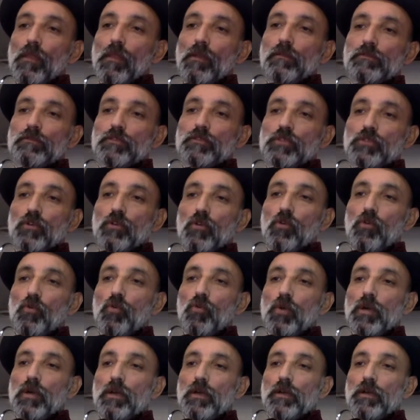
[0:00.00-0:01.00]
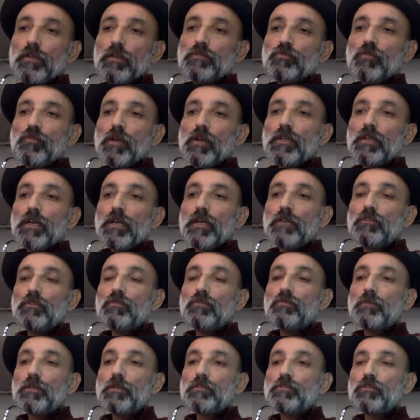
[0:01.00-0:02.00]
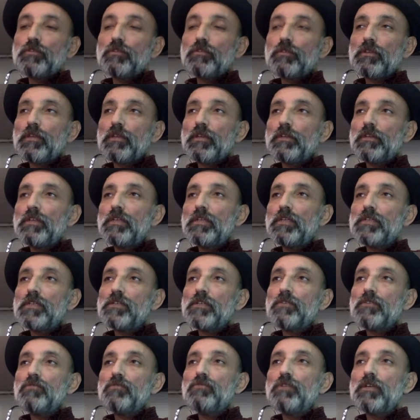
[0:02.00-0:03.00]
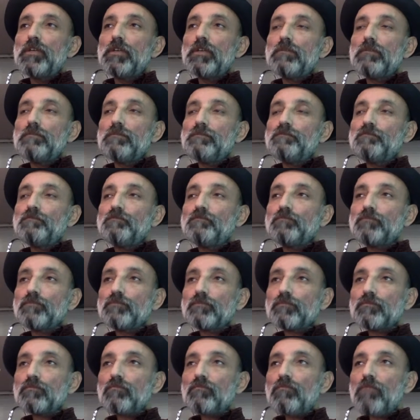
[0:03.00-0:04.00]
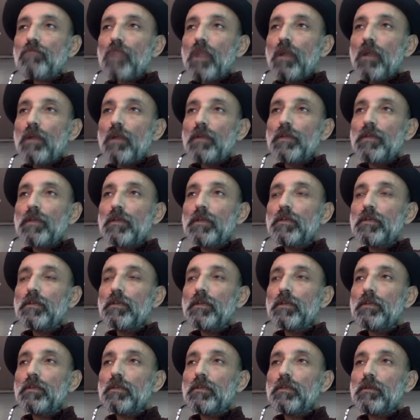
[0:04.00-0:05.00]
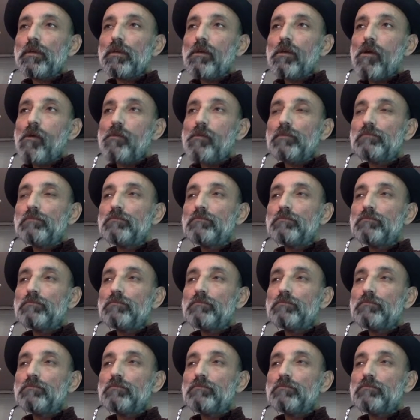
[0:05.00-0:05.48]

so I got to make sure that he doesn't do that again, and